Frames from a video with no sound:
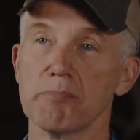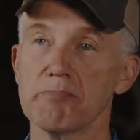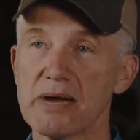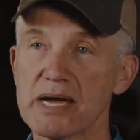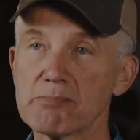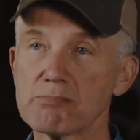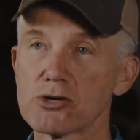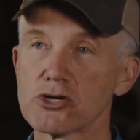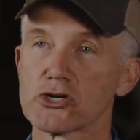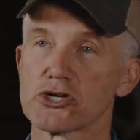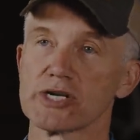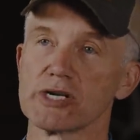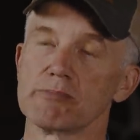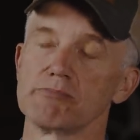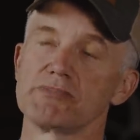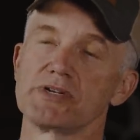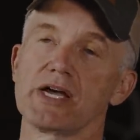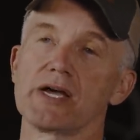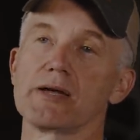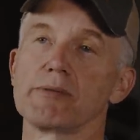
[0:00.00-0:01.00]
a
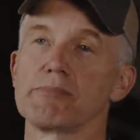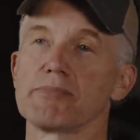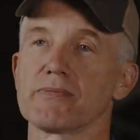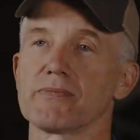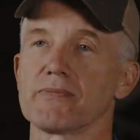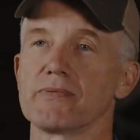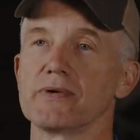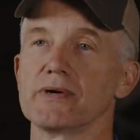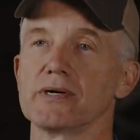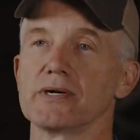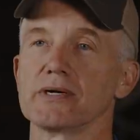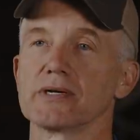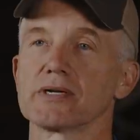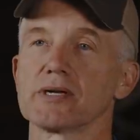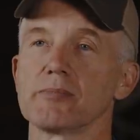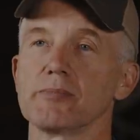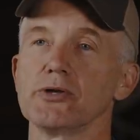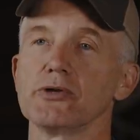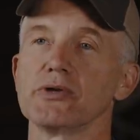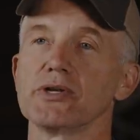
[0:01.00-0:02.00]
membership type uh,
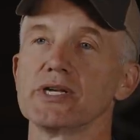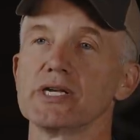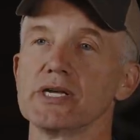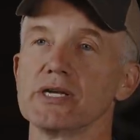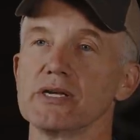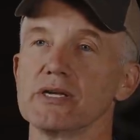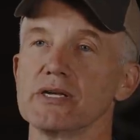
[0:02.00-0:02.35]
community.